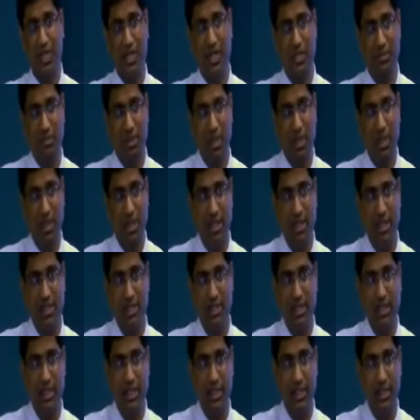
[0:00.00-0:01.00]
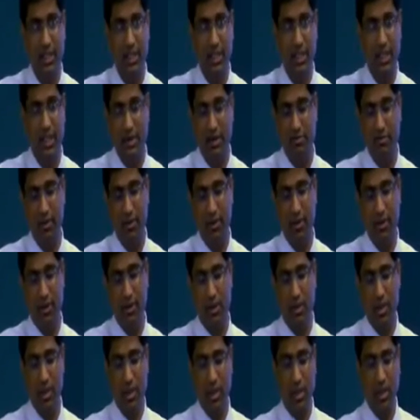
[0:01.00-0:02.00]
actually explain at a genetic
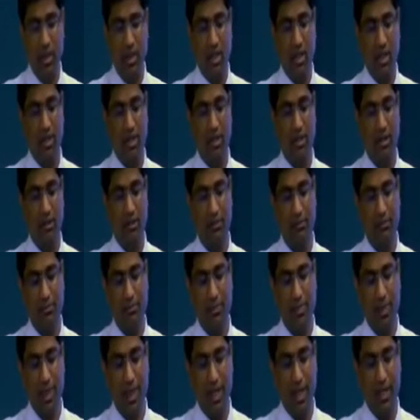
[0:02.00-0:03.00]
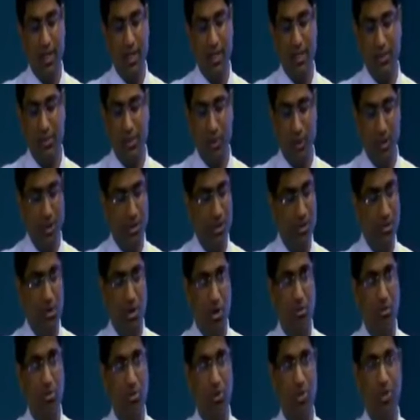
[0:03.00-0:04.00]
level. And this was
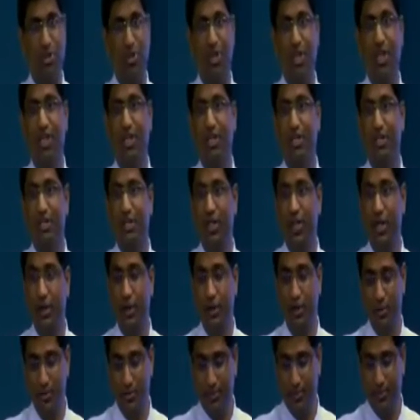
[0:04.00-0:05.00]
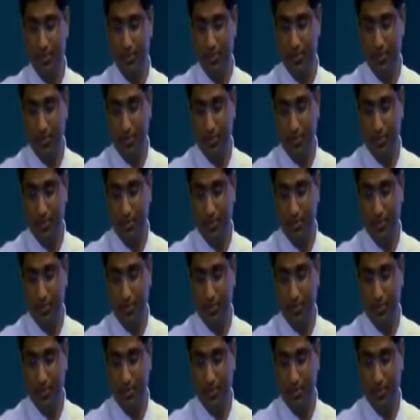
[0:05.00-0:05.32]
almost 3 years ago.